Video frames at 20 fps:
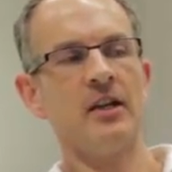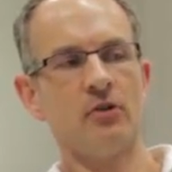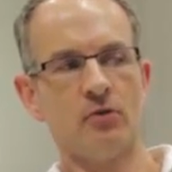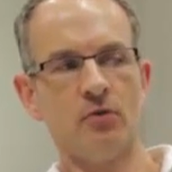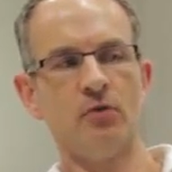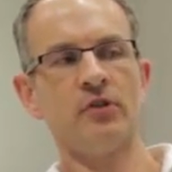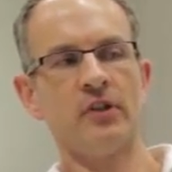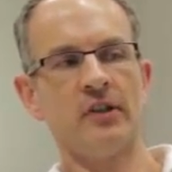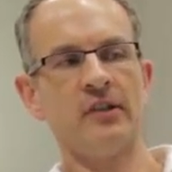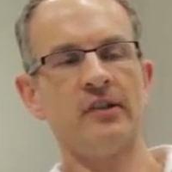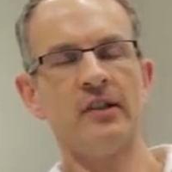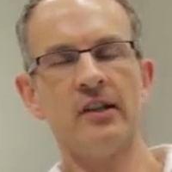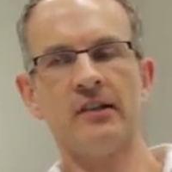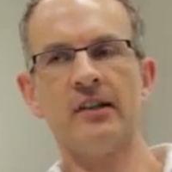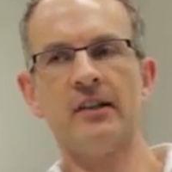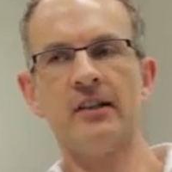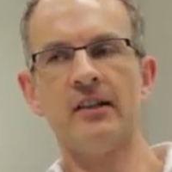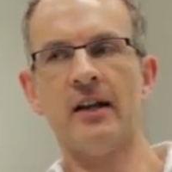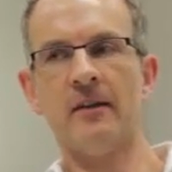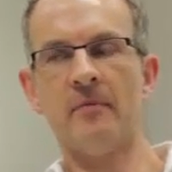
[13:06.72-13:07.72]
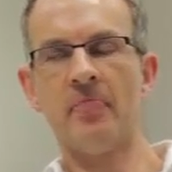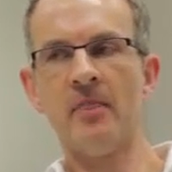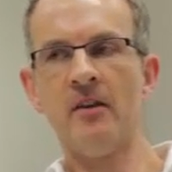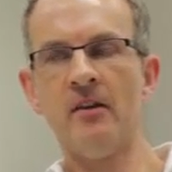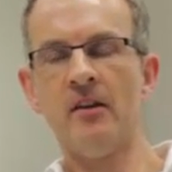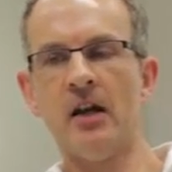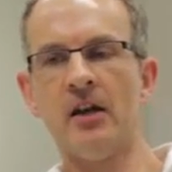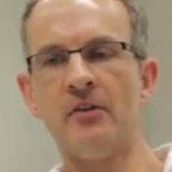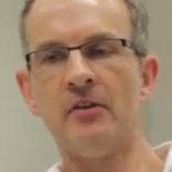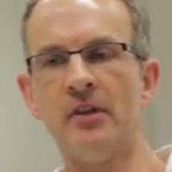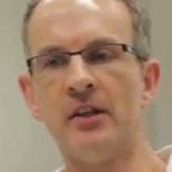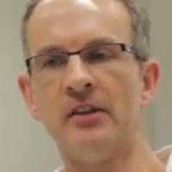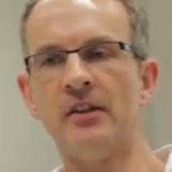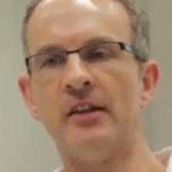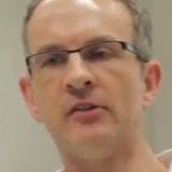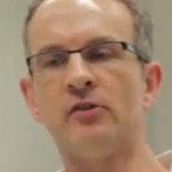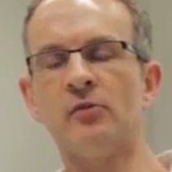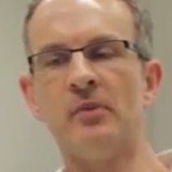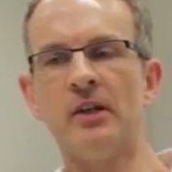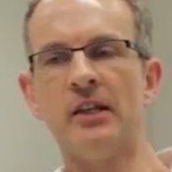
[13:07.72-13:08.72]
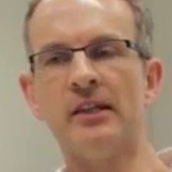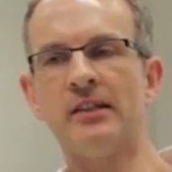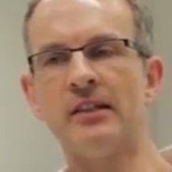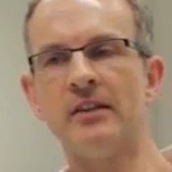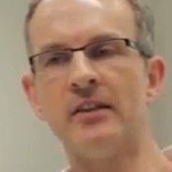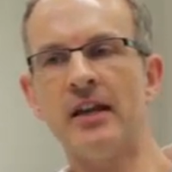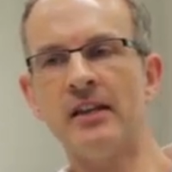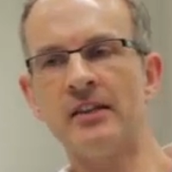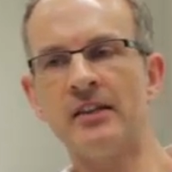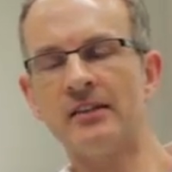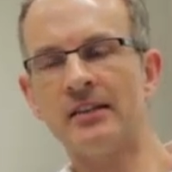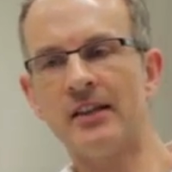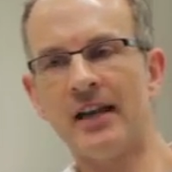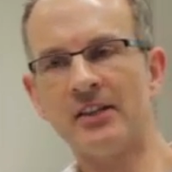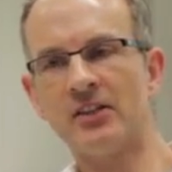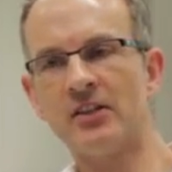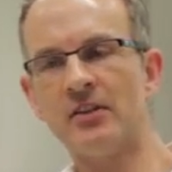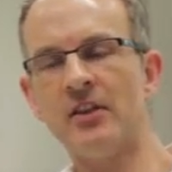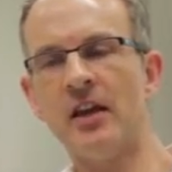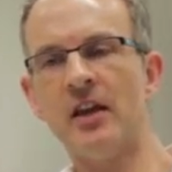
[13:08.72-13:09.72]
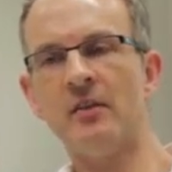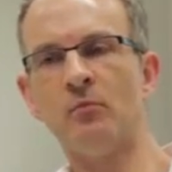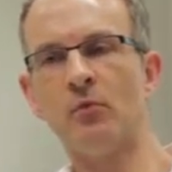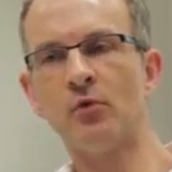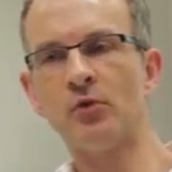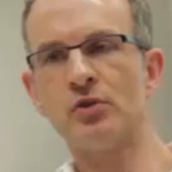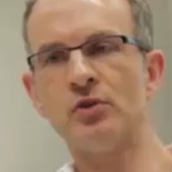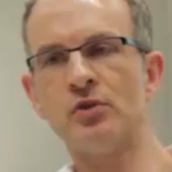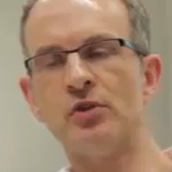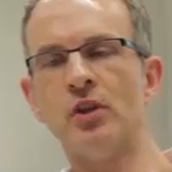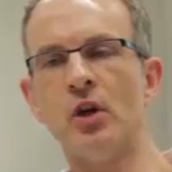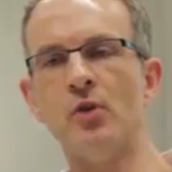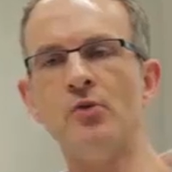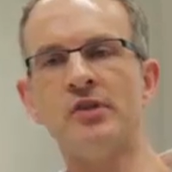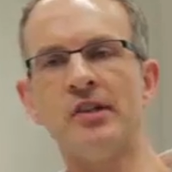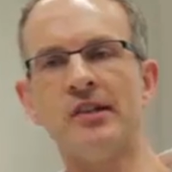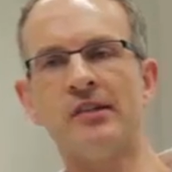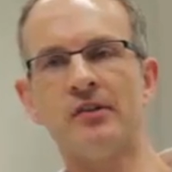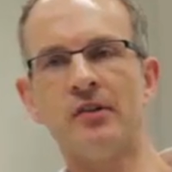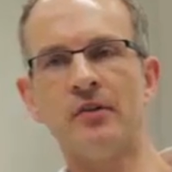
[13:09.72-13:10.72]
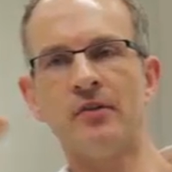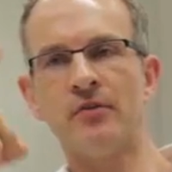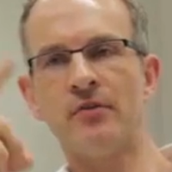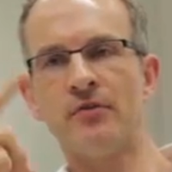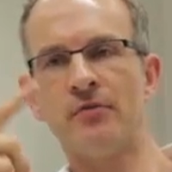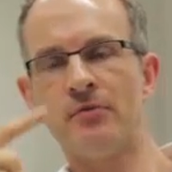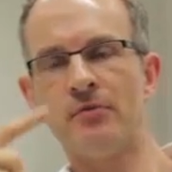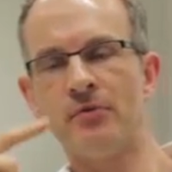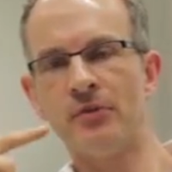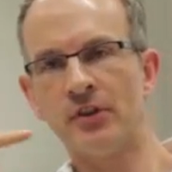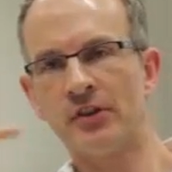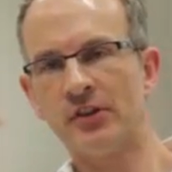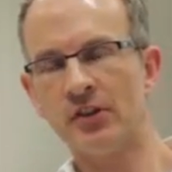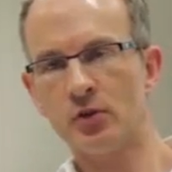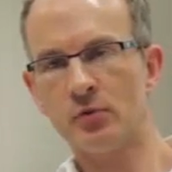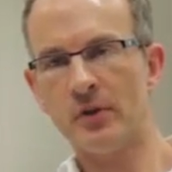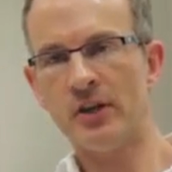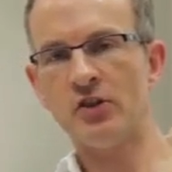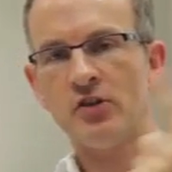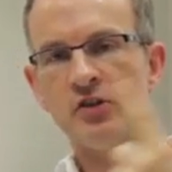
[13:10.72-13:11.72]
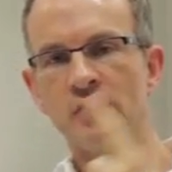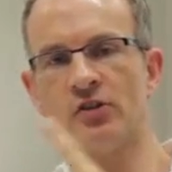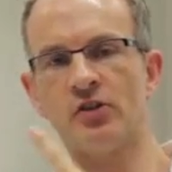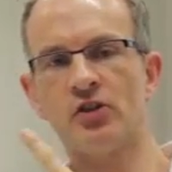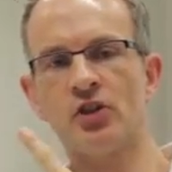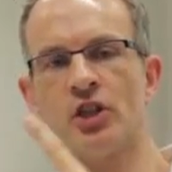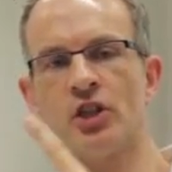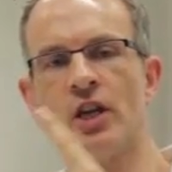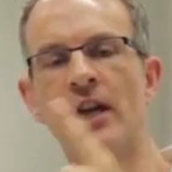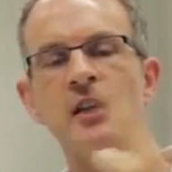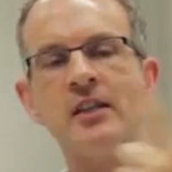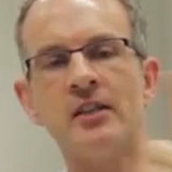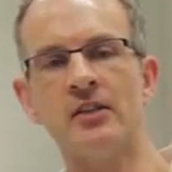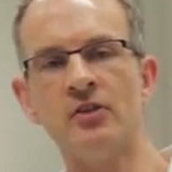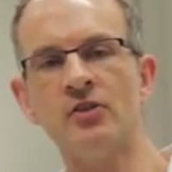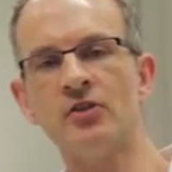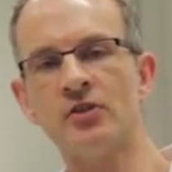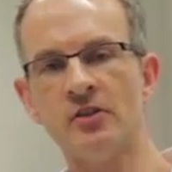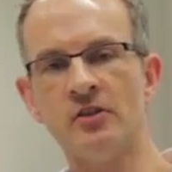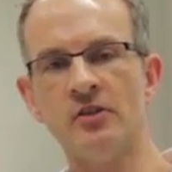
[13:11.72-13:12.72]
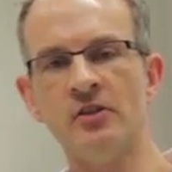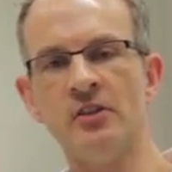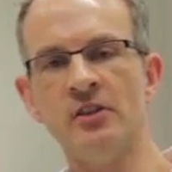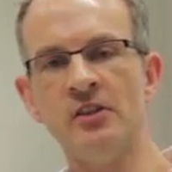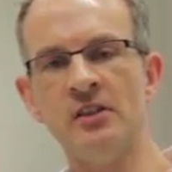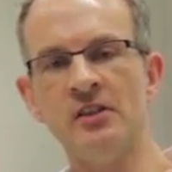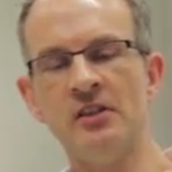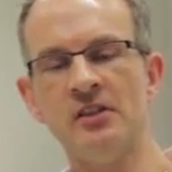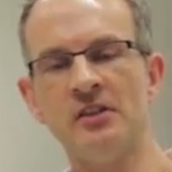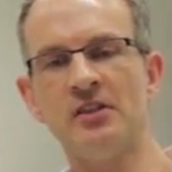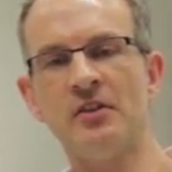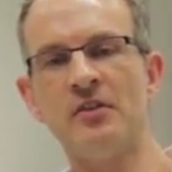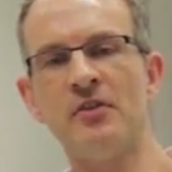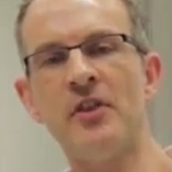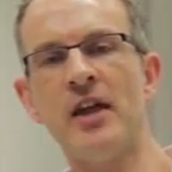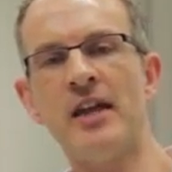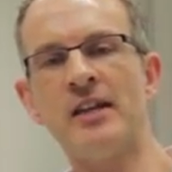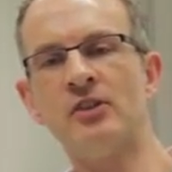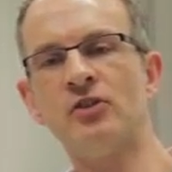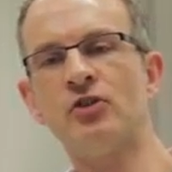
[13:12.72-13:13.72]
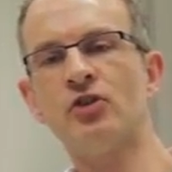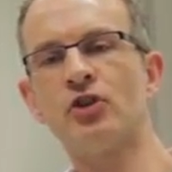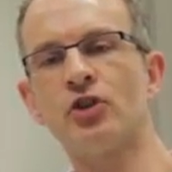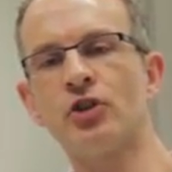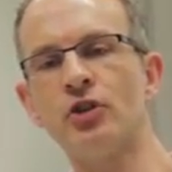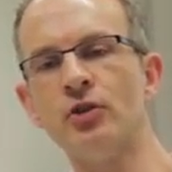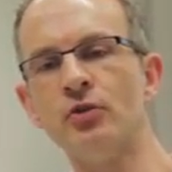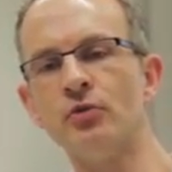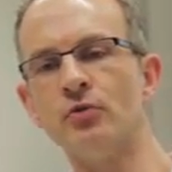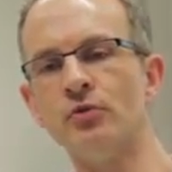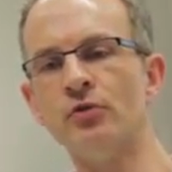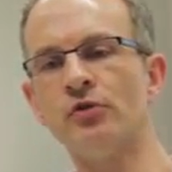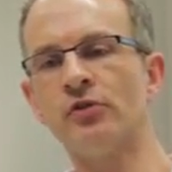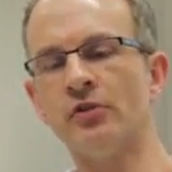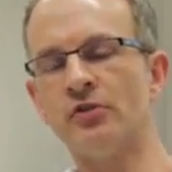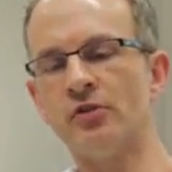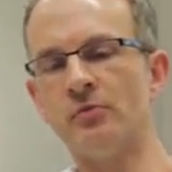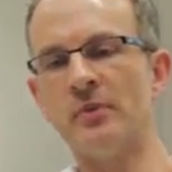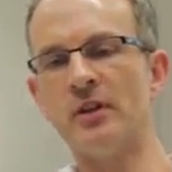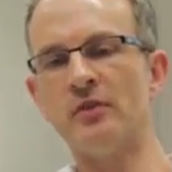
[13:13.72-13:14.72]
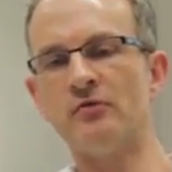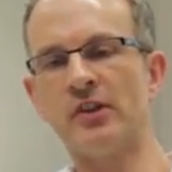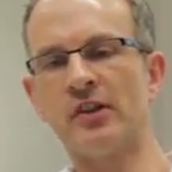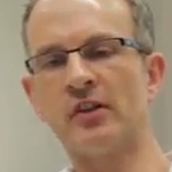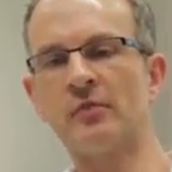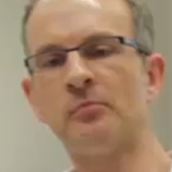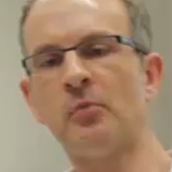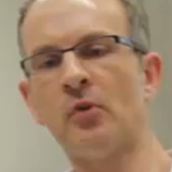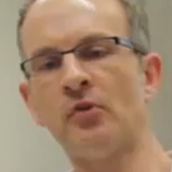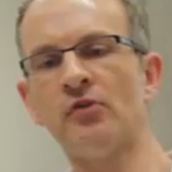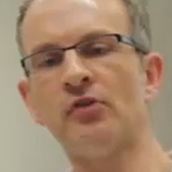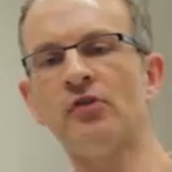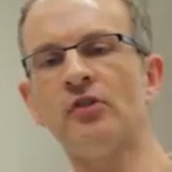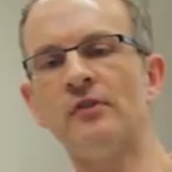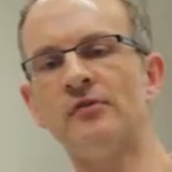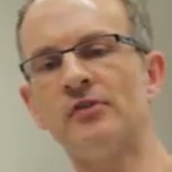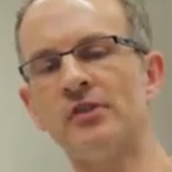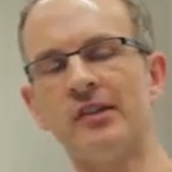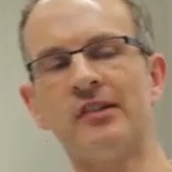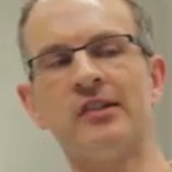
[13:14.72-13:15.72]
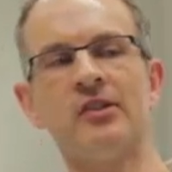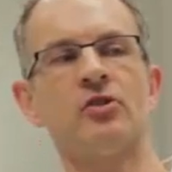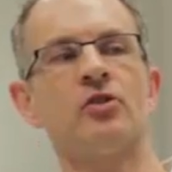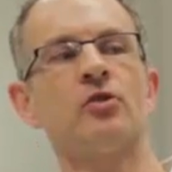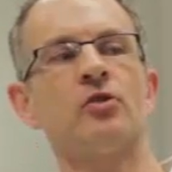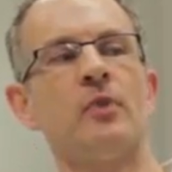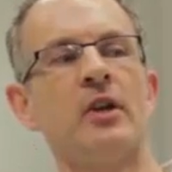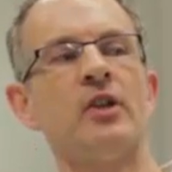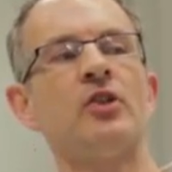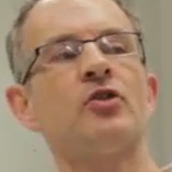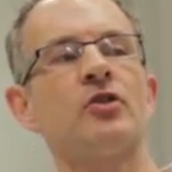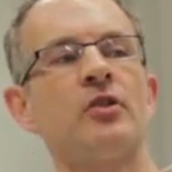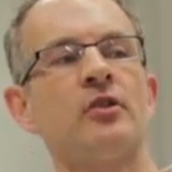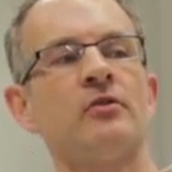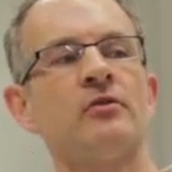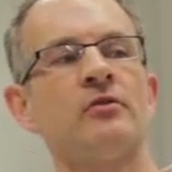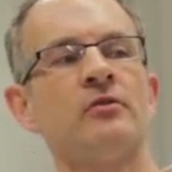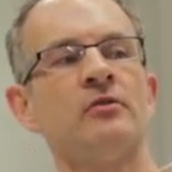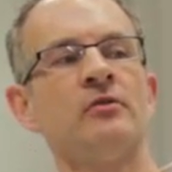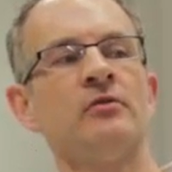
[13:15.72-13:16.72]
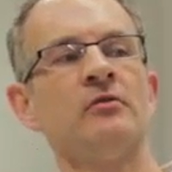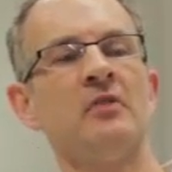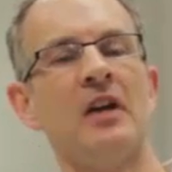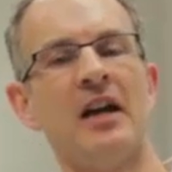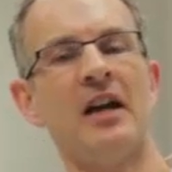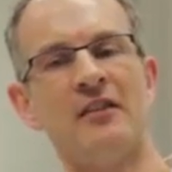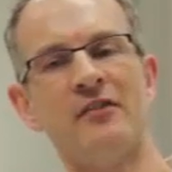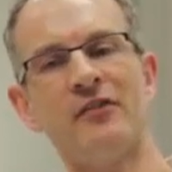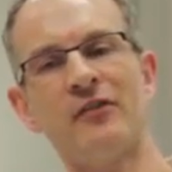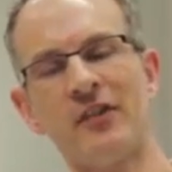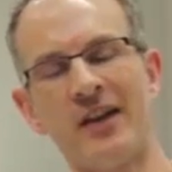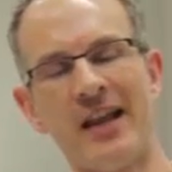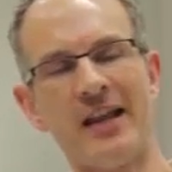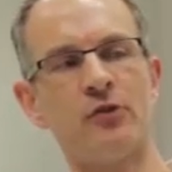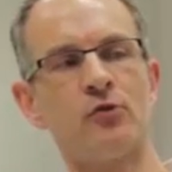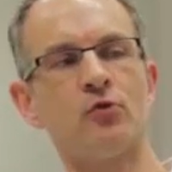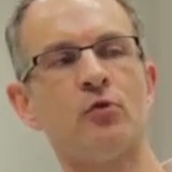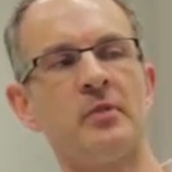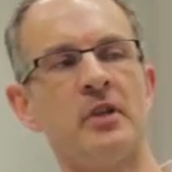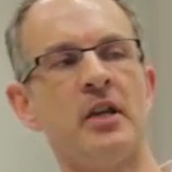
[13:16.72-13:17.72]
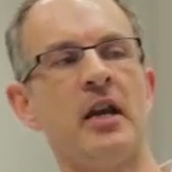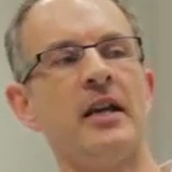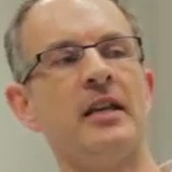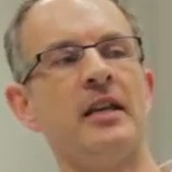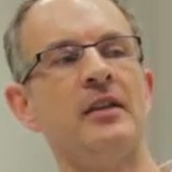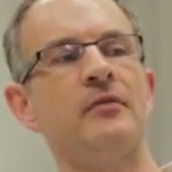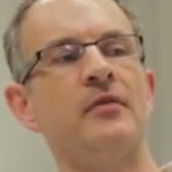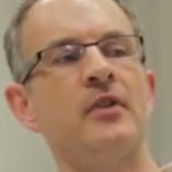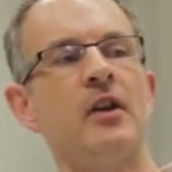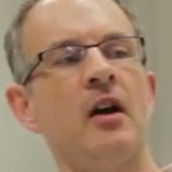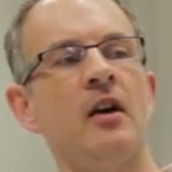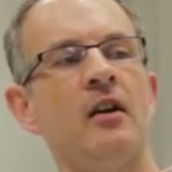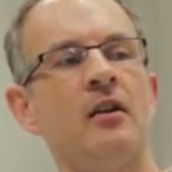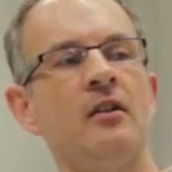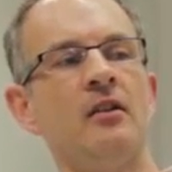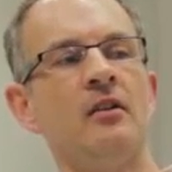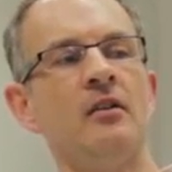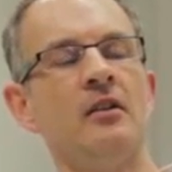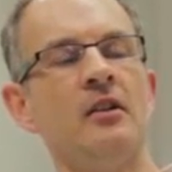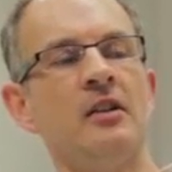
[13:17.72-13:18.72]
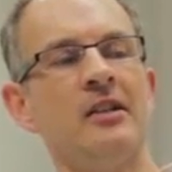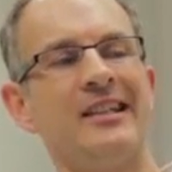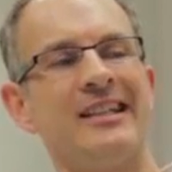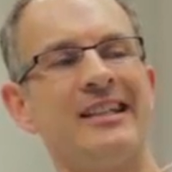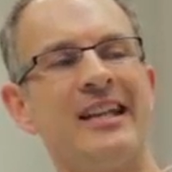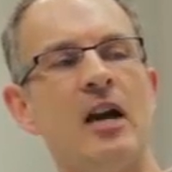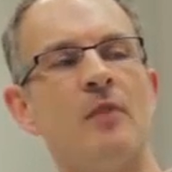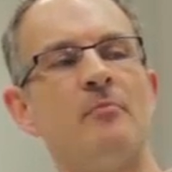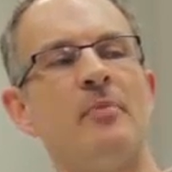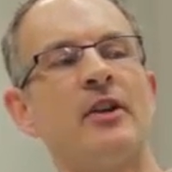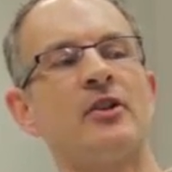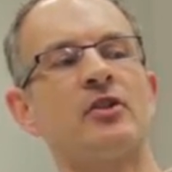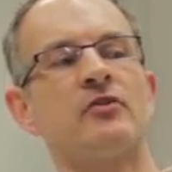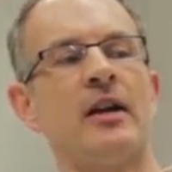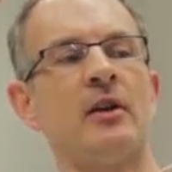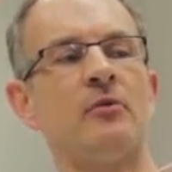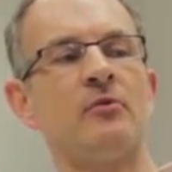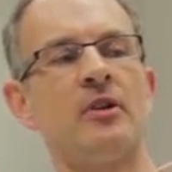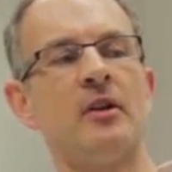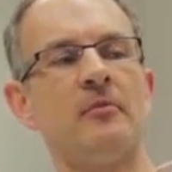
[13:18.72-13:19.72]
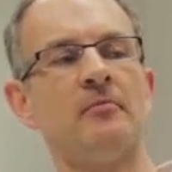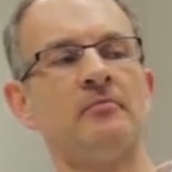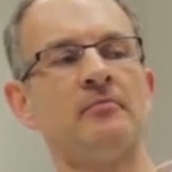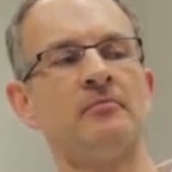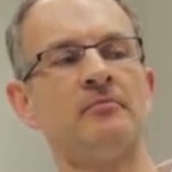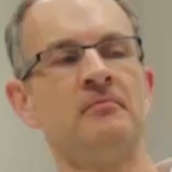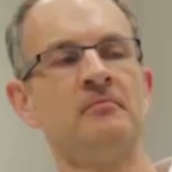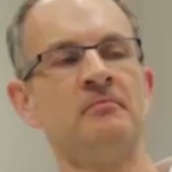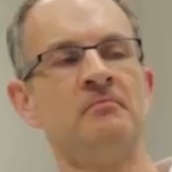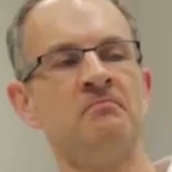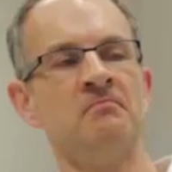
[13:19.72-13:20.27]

Yeah, court sense. Yeah, exactly that. And then there's the ability then to actually once you notice that the situation has changed, to then choose, so to be responsive to the situation and flex your behaviour to get a better outcome.